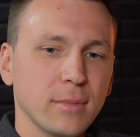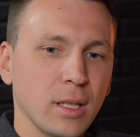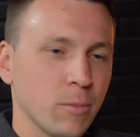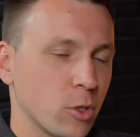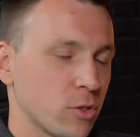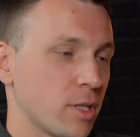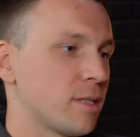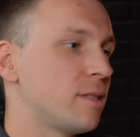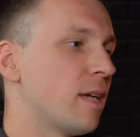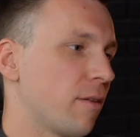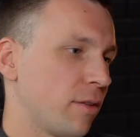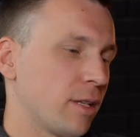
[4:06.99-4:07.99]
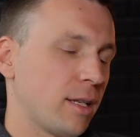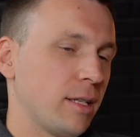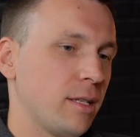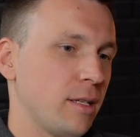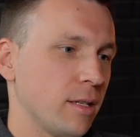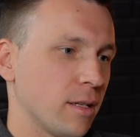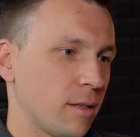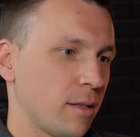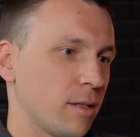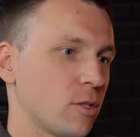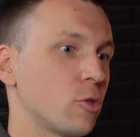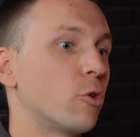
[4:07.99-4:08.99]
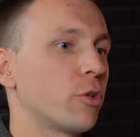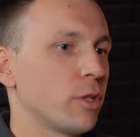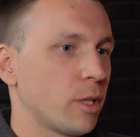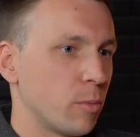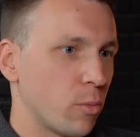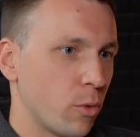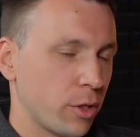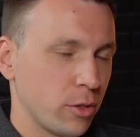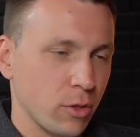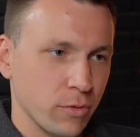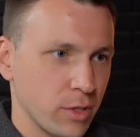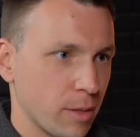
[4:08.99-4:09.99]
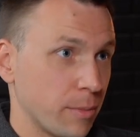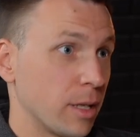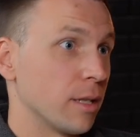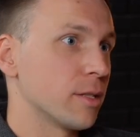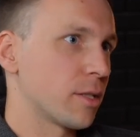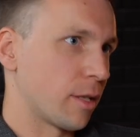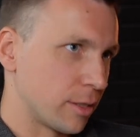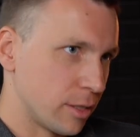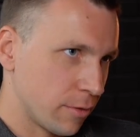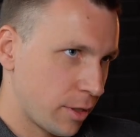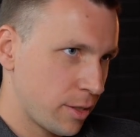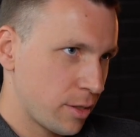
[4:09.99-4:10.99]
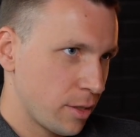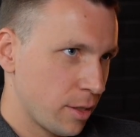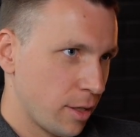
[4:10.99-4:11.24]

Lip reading: Because there's definitely a certain component of some illicit activities.